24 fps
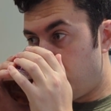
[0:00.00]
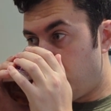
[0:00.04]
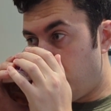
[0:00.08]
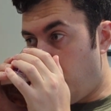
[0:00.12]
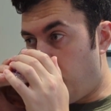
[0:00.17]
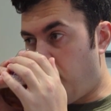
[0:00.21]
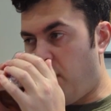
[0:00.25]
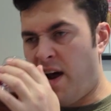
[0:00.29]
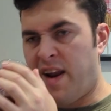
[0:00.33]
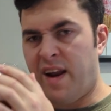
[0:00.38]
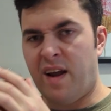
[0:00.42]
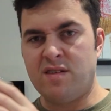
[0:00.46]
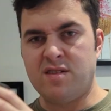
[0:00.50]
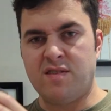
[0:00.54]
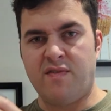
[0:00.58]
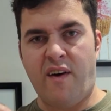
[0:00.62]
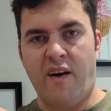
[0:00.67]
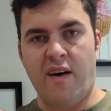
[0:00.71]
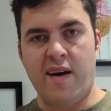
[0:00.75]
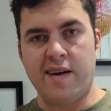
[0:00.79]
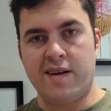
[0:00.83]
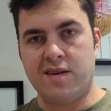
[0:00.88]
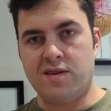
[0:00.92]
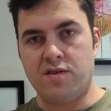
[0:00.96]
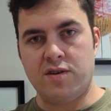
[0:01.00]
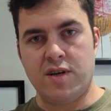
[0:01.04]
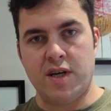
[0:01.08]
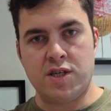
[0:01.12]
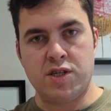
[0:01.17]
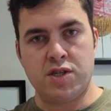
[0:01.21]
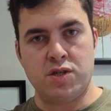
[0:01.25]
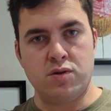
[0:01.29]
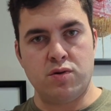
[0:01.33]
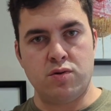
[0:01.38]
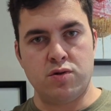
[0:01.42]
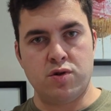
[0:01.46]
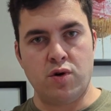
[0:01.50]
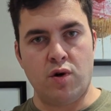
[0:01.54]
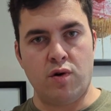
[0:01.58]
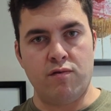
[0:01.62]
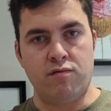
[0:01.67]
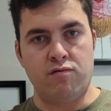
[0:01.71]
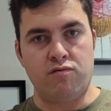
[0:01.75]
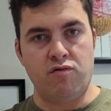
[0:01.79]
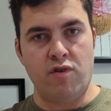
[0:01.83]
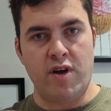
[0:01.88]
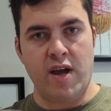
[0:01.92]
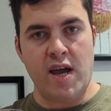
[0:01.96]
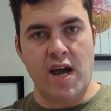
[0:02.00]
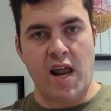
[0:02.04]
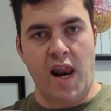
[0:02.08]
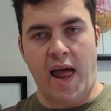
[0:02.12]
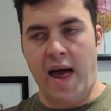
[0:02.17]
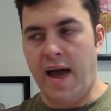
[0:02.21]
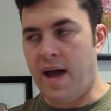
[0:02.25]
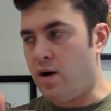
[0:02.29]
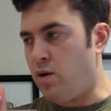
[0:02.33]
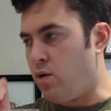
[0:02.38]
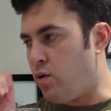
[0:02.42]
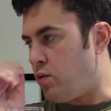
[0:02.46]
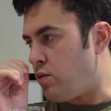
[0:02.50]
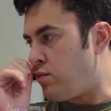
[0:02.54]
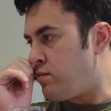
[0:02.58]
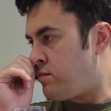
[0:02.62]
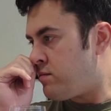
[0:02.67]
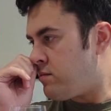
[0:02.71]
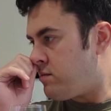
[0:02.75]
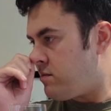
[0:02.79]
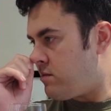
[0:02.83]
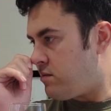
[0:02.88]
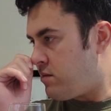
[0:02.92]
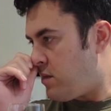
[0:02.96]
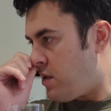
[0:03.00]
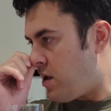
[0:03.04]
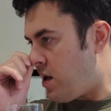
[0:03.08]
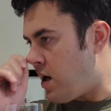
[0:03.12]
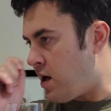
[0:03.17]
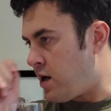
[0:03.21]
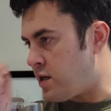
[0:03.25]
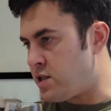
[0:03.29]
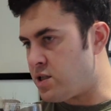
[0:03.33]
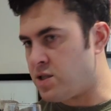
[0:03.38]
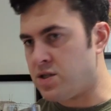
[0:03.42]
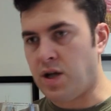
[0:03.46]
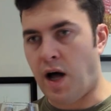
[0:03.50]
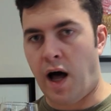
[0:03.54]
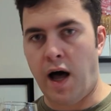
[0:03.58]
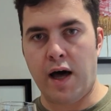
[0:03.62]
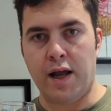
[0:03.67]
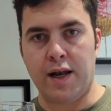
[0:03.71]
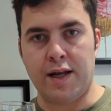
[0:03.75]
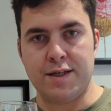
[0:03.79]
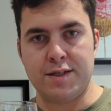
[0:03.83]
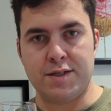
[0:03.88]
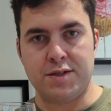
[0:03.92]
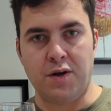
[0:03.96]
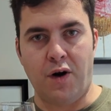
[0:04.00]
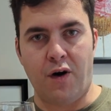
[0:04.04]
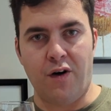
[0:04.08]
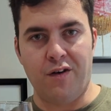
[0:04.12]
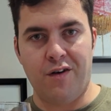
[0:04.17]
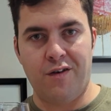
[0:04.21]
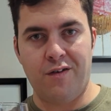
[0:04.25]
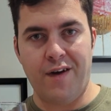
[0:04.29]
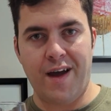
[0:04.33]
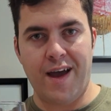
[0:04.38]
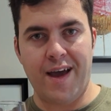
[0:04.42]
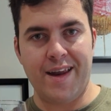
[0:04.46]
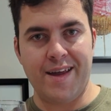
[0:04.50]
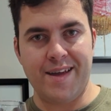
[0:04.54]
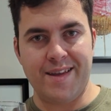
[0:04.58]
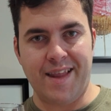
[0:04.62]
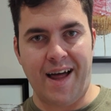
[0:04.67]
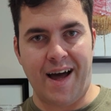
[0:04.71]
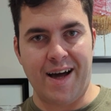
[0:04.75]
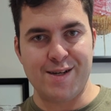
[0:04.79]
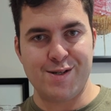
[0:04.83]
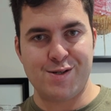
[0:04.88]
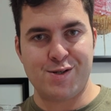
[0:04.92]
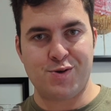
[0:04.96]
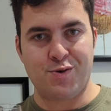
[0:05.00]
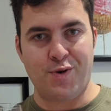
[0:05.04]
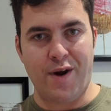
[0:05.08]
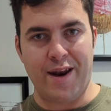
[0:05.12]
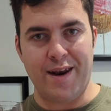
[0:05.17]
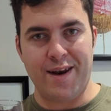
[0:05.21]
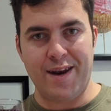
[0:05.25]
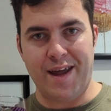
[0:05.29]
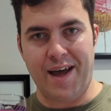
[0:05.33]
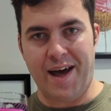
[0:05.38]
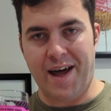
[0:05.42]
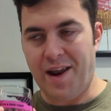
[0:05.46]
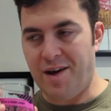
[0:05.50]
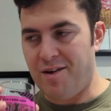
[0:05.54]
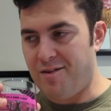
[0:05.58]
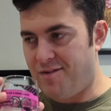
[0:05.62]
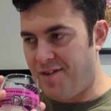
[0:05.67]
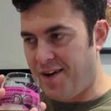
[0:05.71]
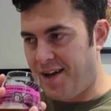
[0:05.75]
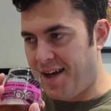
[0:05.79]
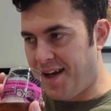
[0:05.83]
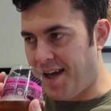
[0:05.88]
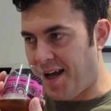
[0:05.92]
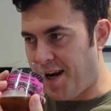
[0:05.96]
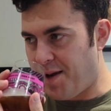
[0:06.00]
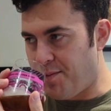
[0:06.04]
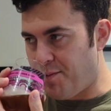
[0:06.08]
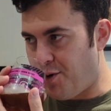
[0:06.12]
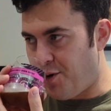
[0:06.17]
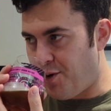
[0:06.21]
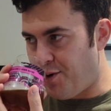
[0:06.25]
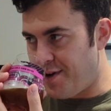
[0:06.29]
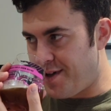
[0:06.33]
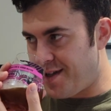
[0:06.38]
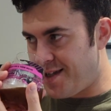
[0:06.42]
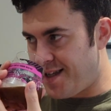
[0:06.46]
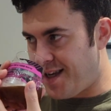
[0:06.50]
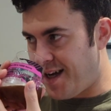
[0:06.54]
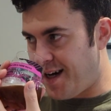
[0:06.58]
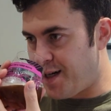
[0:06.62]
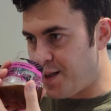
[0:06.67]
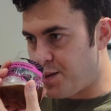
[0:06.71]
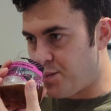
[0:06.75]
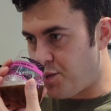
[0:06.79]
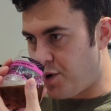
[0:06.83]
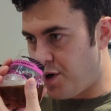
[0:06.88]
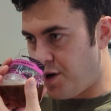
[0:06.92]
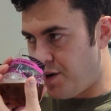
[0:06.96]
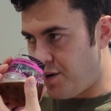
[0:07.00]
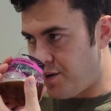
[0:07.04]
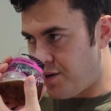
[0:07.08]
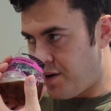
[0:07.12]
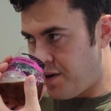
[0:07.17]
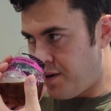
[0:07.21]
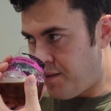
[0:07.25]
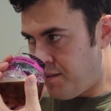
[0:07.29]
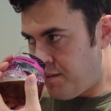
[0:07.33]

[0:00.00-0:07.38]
A brown ale is a very traditional sort of real ale style. It's not really that trendy, I don't think, anymore in today's world.